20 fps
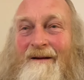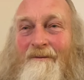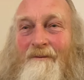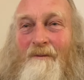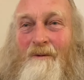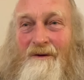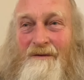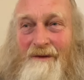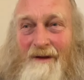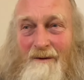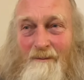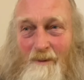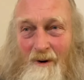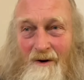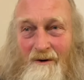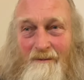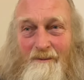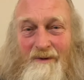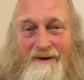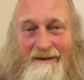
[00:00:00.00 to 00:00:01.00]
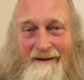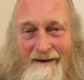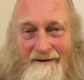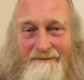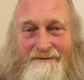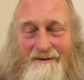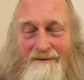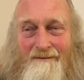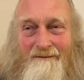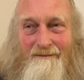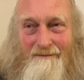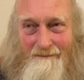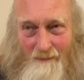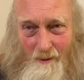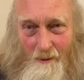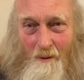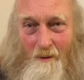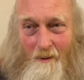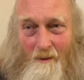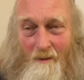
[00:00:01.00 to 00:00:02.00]
what they want, but give them
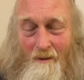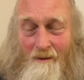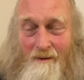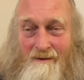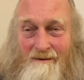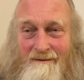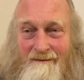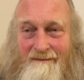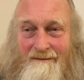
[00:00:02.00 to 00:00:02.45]
more.